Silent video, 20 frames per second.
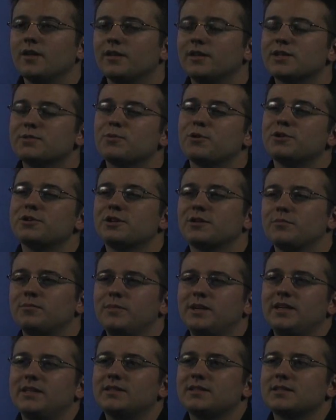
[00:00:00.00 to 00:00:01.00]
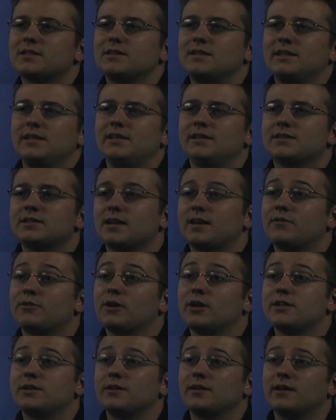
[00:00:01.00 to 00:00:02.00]
This project meets the SIFE
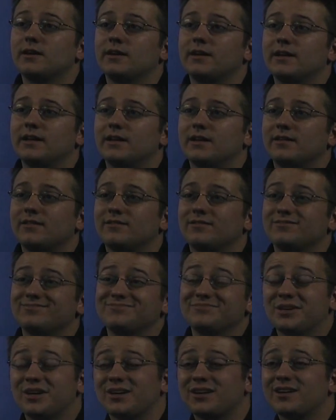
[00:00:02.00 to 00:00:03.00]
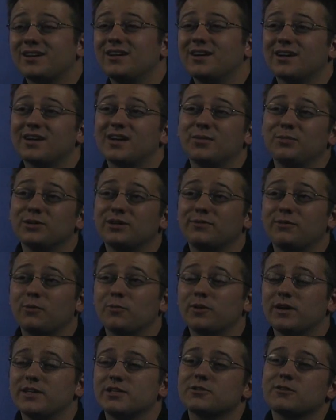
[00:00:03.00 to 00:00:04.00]
criteria in a, a couple
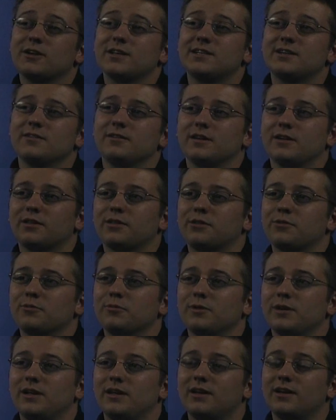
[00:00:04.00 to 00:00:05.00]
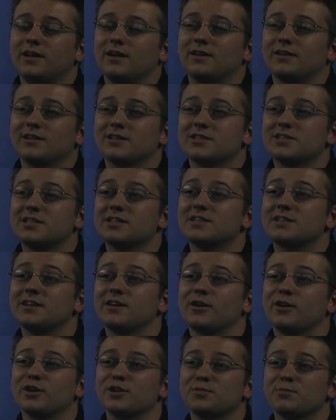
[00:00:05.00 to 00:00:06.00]
different ways. Criteria three, uh,
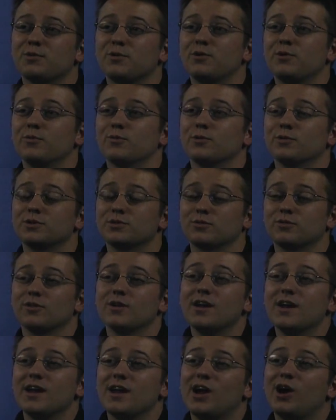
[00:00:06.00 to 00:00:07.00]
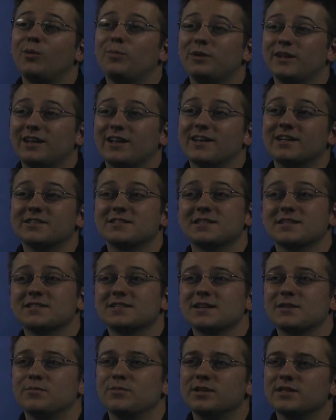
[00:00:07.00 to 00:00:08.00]
assisting entrepreneurs or helping an
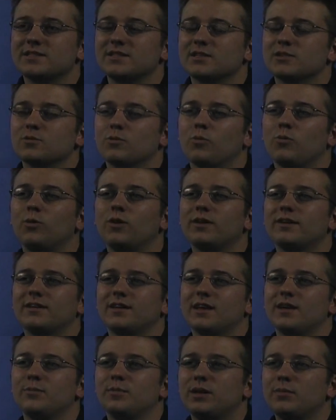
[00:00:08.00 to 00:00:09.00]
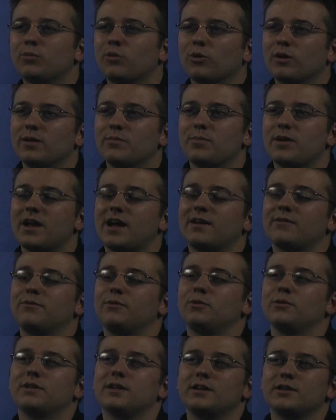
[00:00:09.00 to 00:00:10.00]
existing business. What can be more
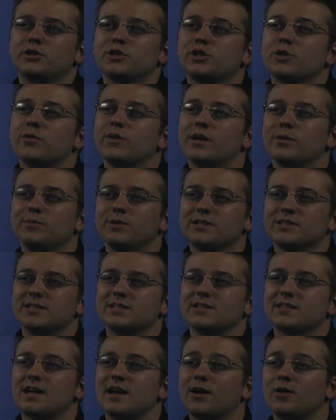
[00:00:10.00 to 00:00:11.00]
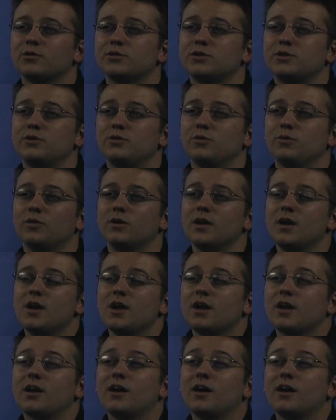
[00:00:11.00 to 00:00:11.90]
impactful than showing a business how to